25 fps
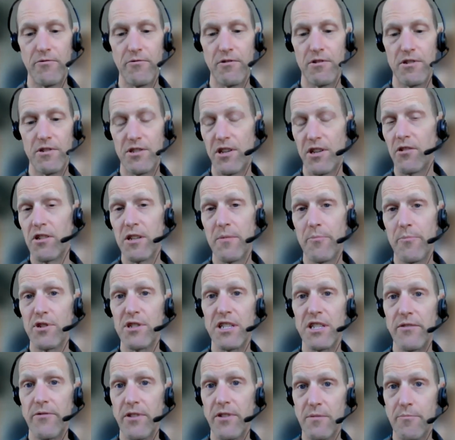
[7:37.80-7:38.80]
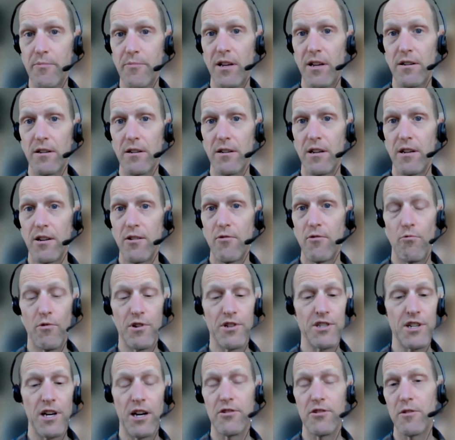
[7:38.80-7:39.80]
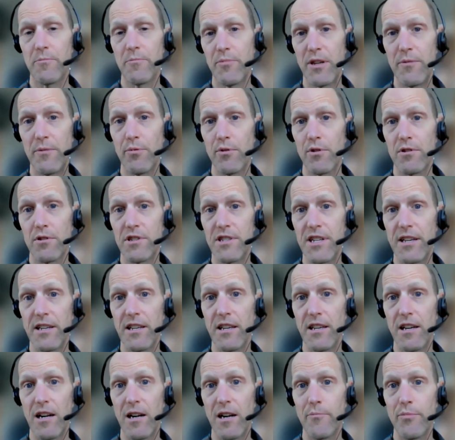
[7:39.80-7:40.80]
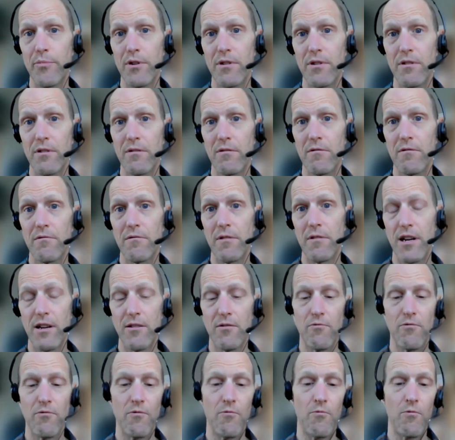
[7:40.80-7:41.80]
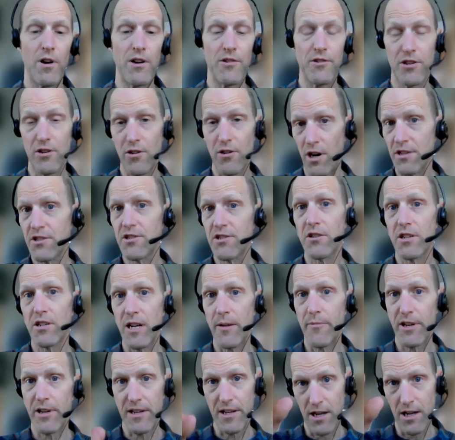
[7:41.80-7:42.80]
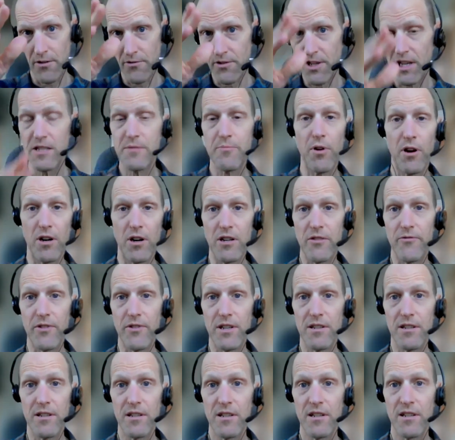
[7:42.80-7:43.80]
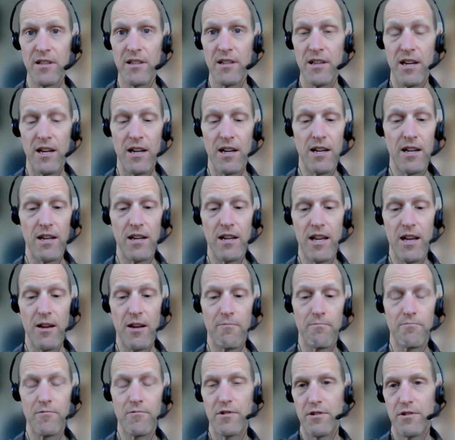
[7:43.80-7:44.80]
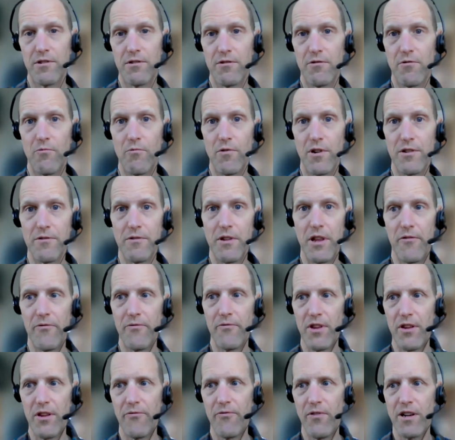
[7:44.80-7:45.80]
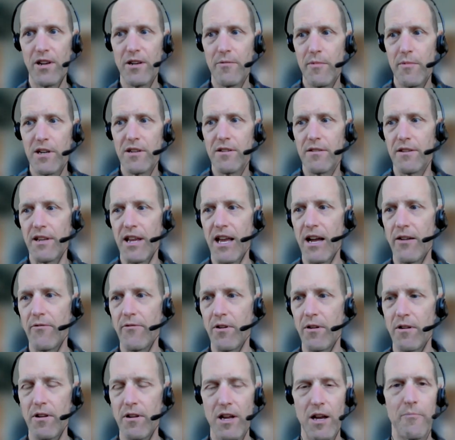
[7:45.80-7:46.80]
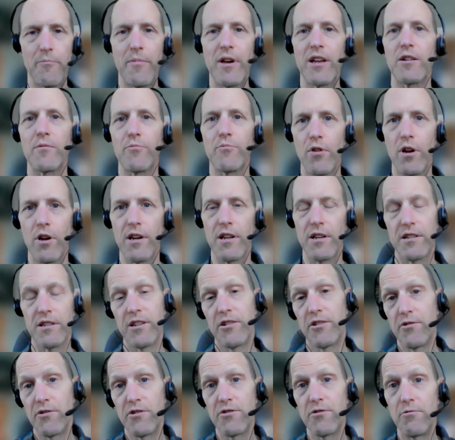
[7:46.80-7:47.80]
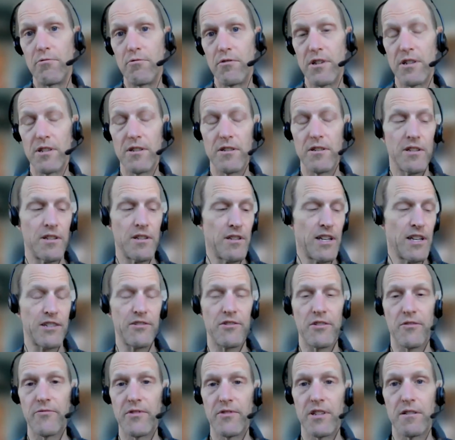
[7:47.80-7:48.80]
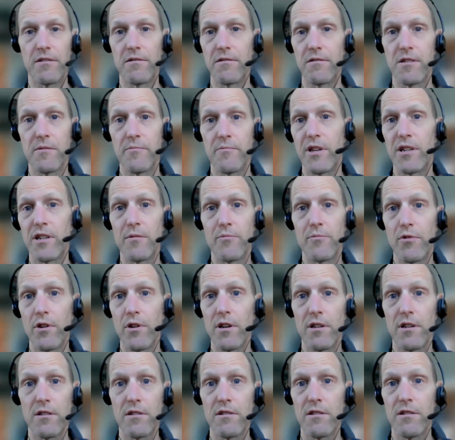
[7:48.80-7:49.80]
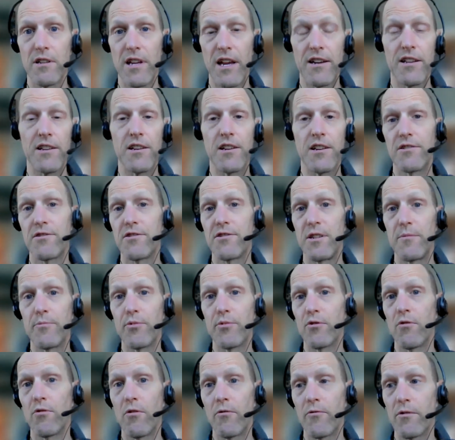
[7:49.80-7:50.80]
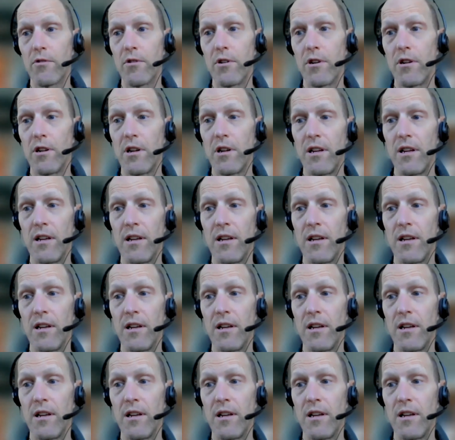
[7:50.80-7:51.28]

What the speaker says: start to perceive as better, which other people are taking up, right? Where the costs are coming down, that's part of it, and you know where they fundamentally have a better product, and you do in electric vehicles a better product and it cheaper overall.